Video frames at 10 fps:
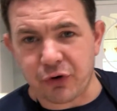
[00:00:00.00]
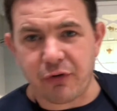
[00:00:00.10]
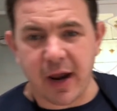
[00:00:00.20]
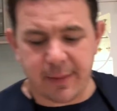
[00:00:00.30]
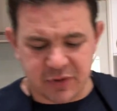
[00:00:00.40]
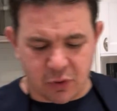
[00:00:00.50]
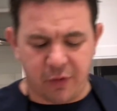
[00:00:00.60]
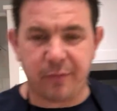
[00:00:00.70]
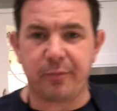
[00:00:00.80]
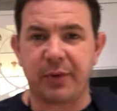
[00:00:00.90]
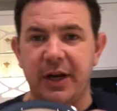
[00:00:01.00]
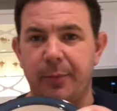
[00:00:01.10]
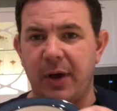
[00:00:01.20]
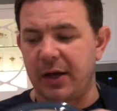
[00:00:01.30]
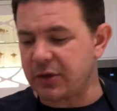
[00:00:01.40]
grams of peanut
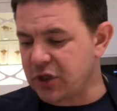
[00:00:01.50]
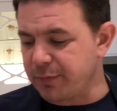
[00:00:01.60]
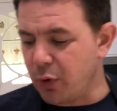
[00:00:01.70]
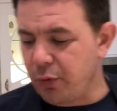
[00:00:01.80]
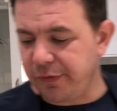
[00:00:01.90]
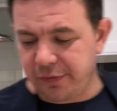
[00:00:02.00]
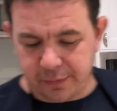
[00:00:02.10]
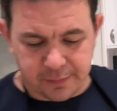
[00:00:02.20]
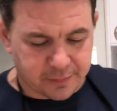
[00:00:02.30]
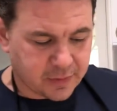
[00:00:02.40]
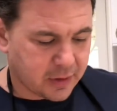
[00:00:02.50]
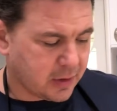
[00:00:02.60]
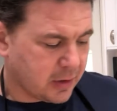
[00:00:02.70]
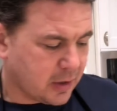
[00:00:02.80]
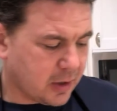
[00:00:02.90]
butter, smooth.
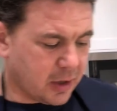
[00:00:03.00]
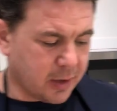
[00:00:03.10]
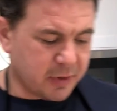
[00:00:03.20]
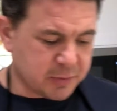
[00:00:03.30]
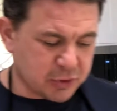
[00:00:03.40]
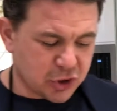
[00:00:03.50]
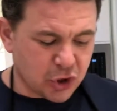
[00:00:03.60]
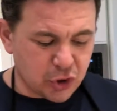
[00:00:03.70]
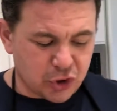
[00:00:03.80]
I suppose you could